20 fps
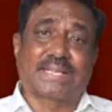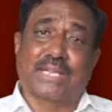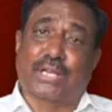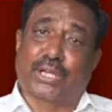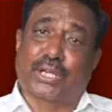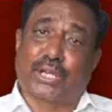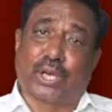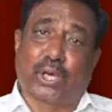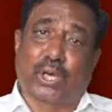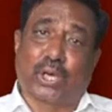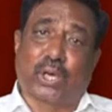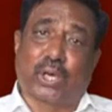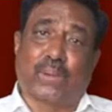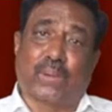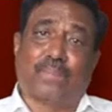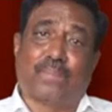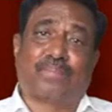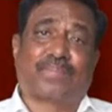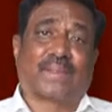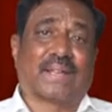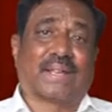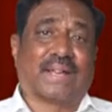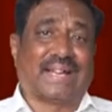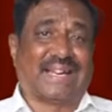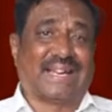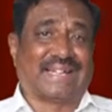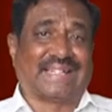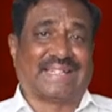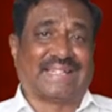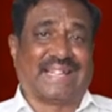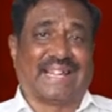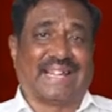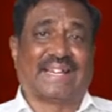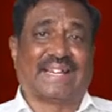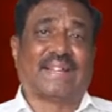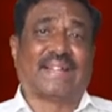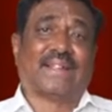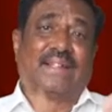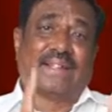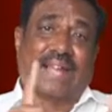no, and
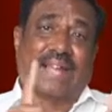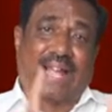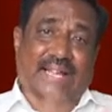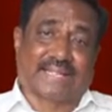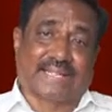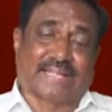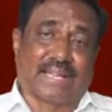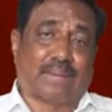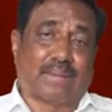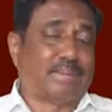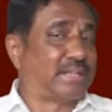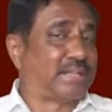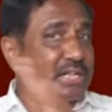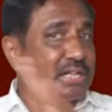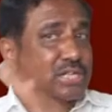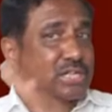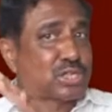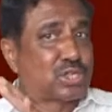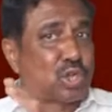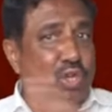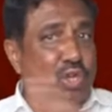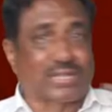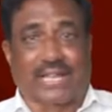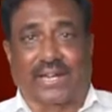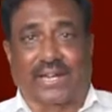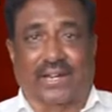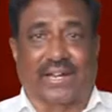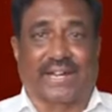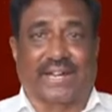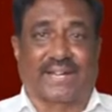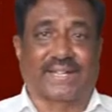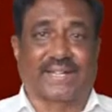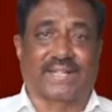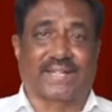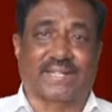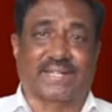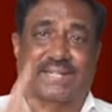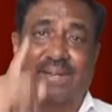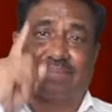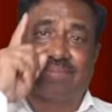then Aschelminthes, no circulatory
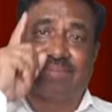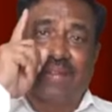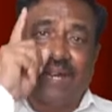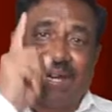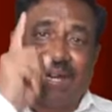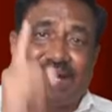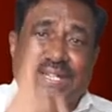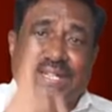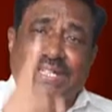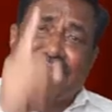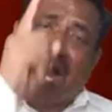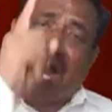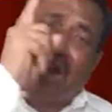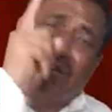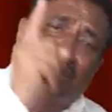system. It starts